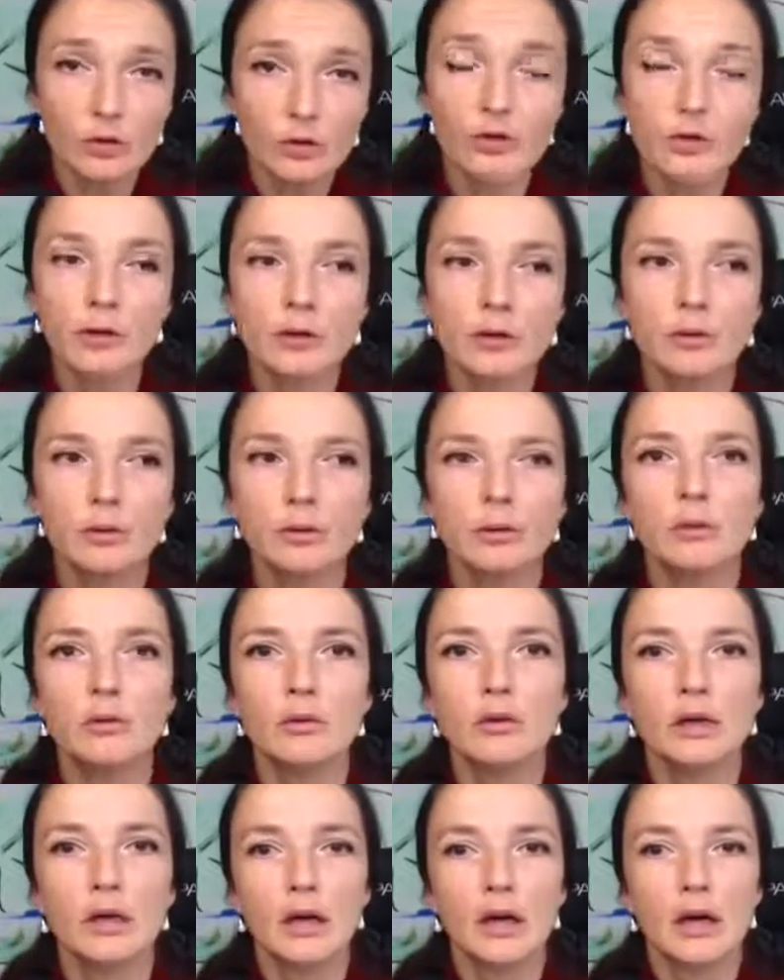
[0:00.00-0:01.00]

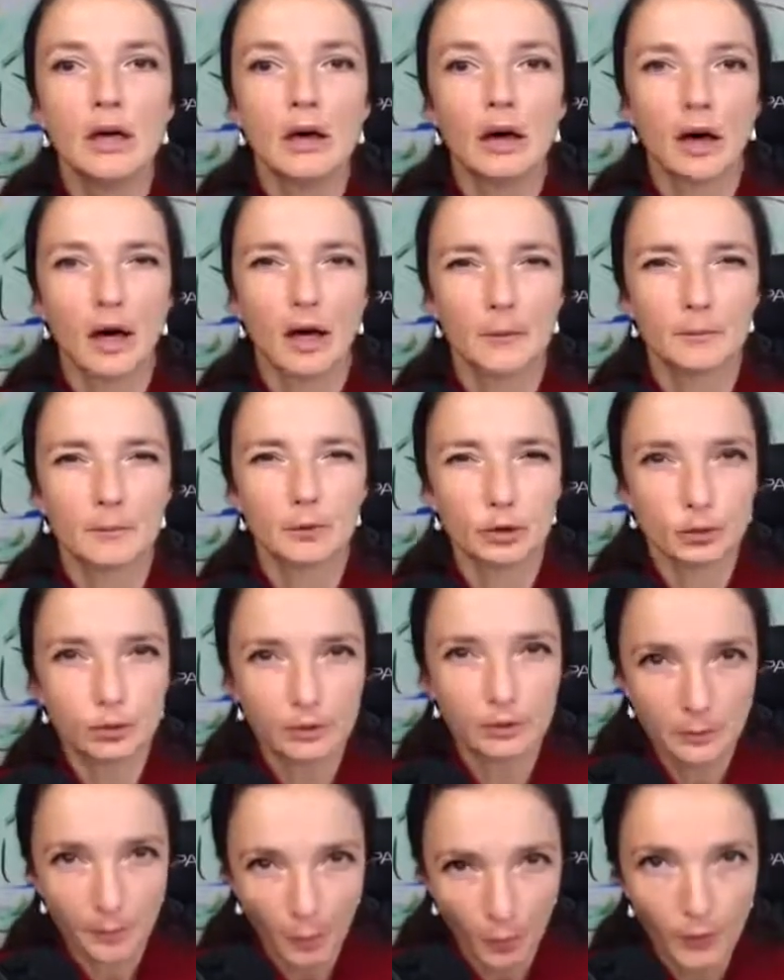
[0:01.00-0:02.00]
to um, to
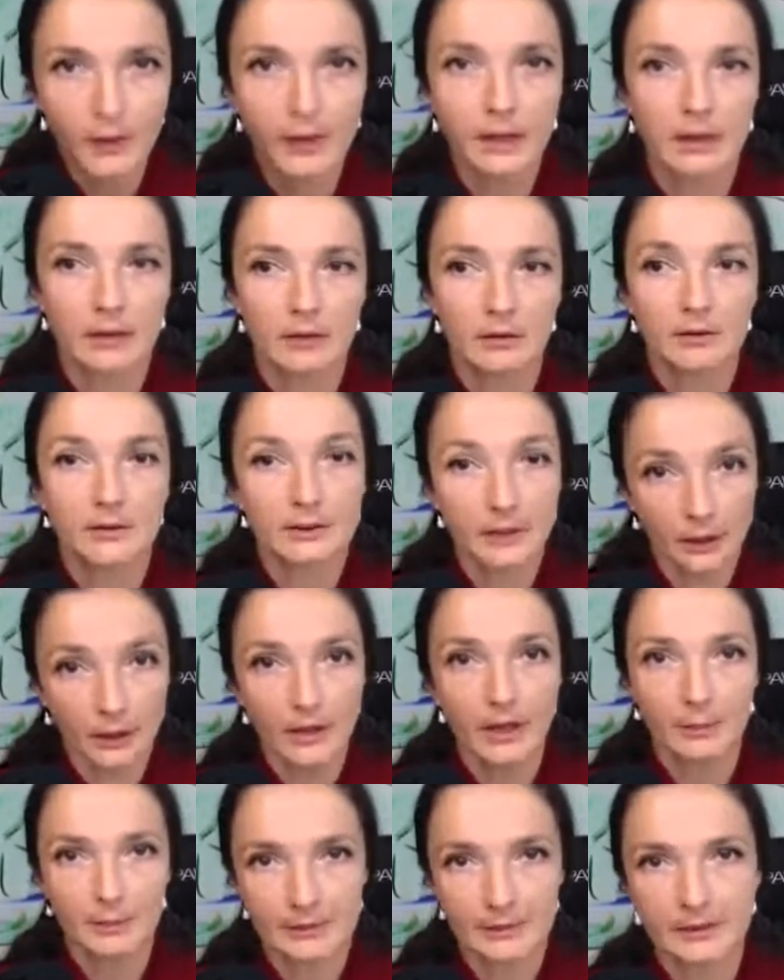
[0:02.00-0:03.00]
supporting
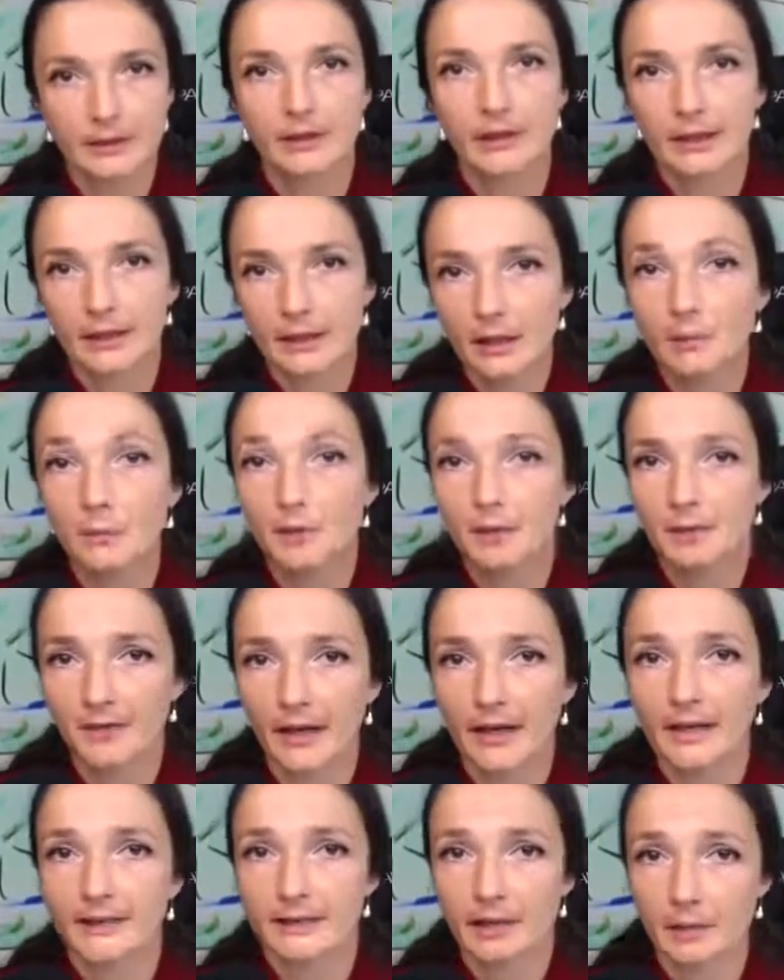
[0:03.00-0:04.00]
startups that can
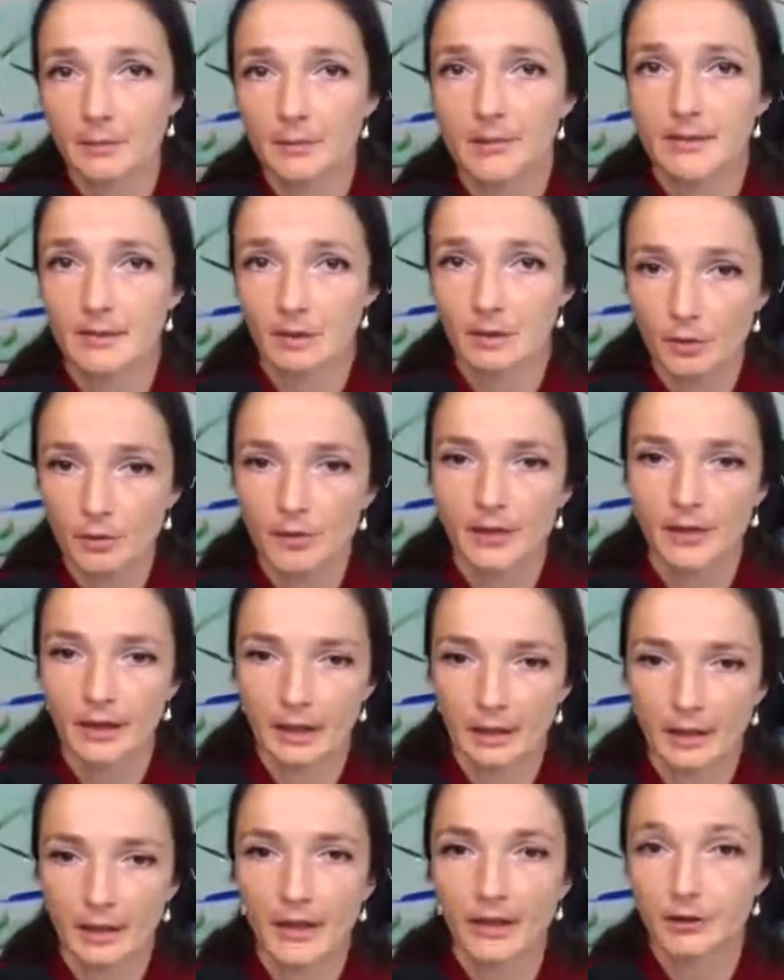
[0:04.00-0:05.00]
provide
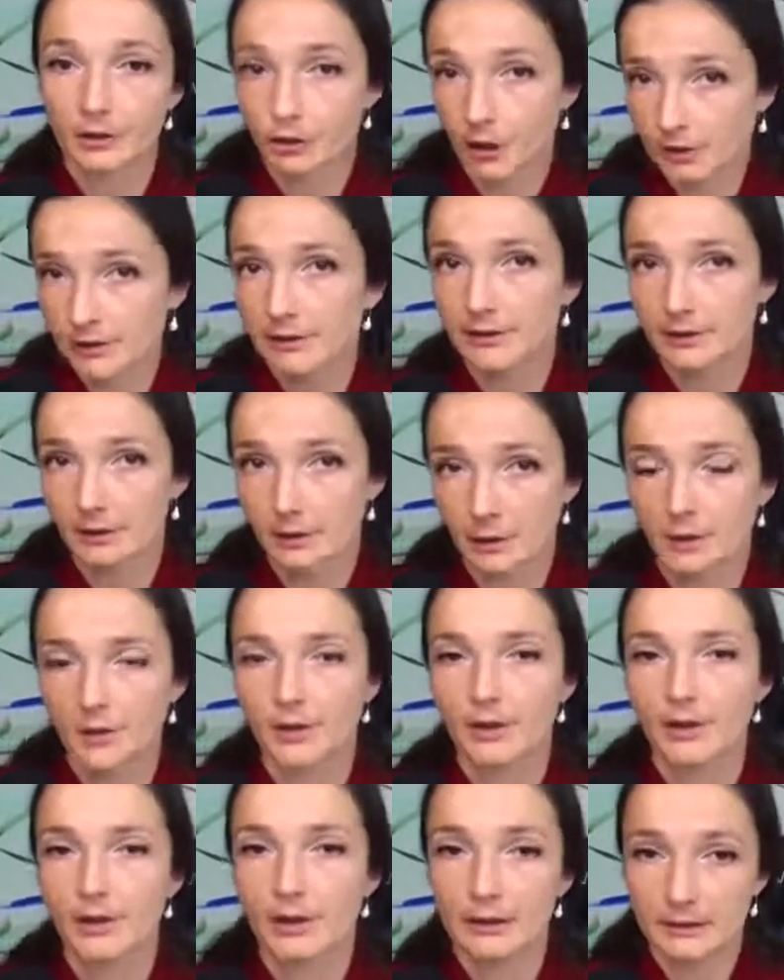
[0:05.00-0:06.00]
cybersecurity and justice
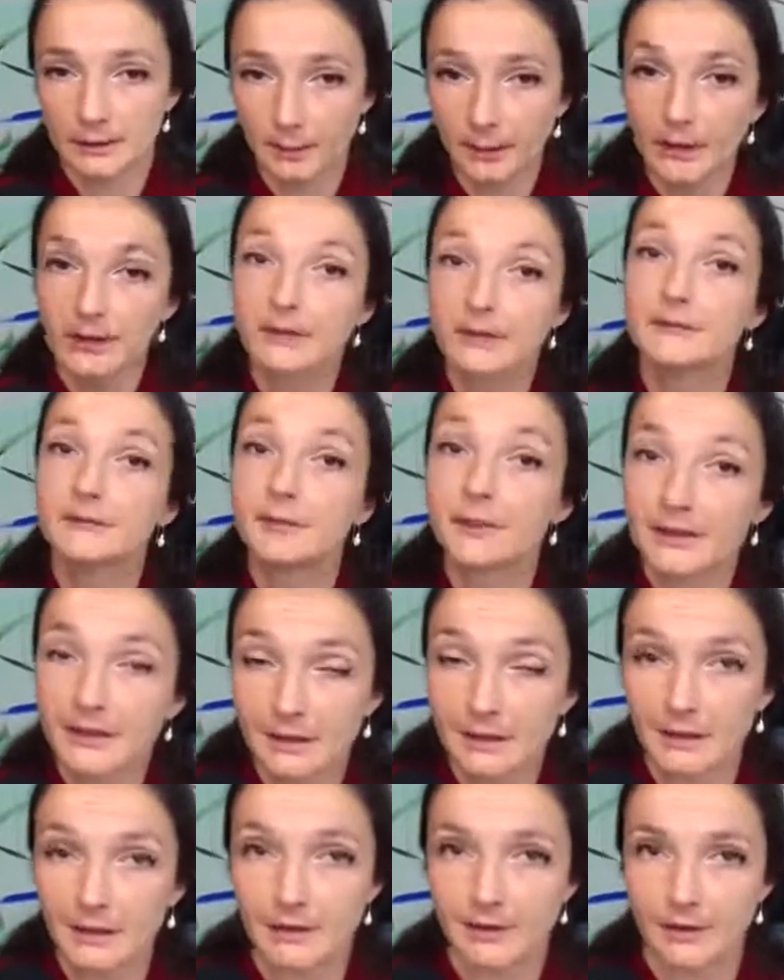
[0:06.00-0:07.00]
security, as well as
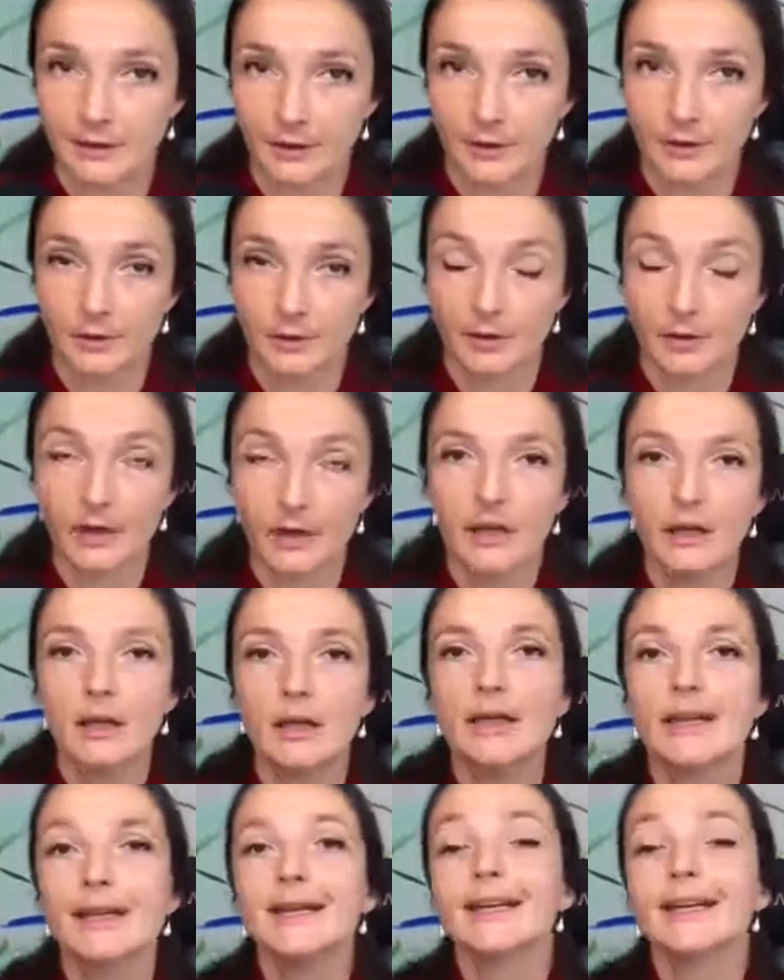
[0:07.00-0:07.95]
physical security